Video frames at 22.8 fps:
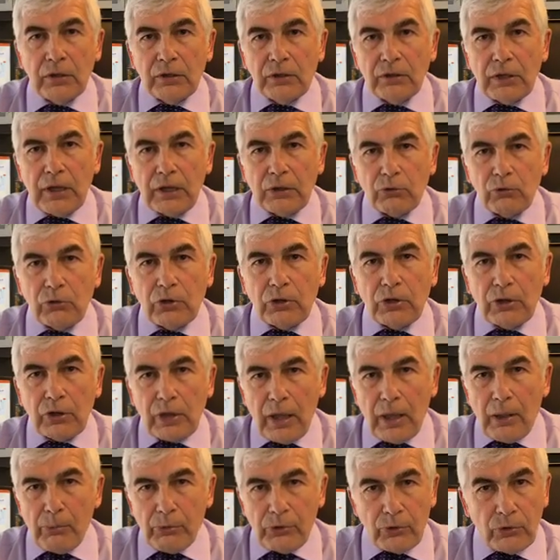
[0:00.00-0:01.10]
that will
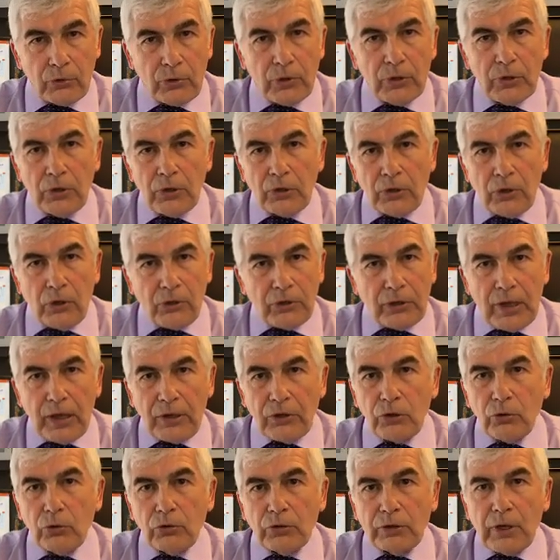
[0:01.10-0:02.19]
help you. On that
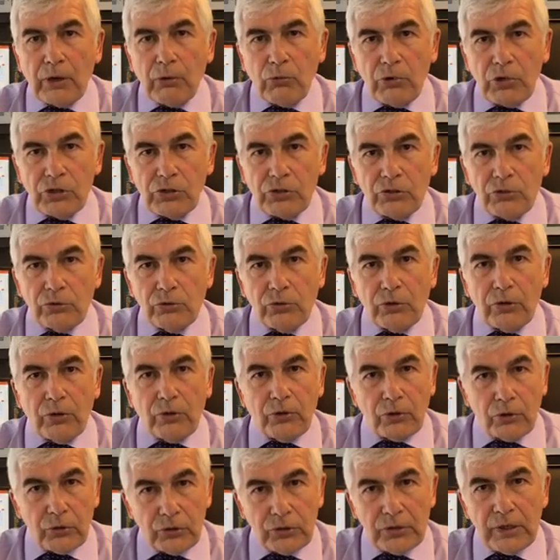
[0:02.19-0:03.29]
note, I wish you a
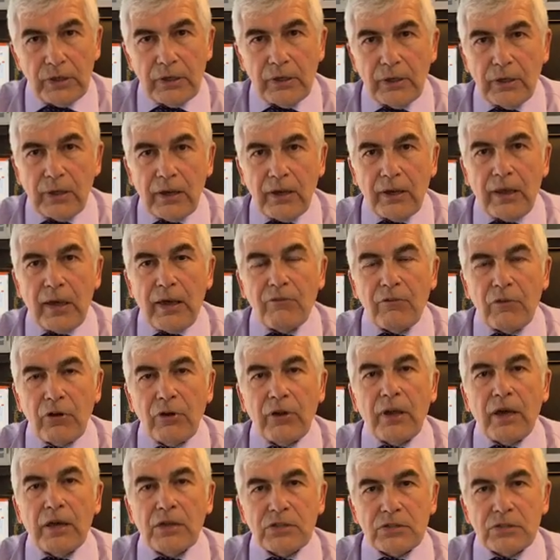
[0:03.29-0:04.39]
good day and have a
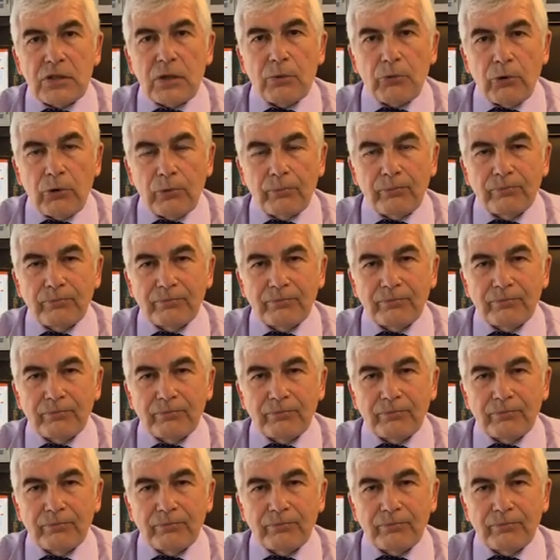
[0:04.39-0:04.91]
nice summer.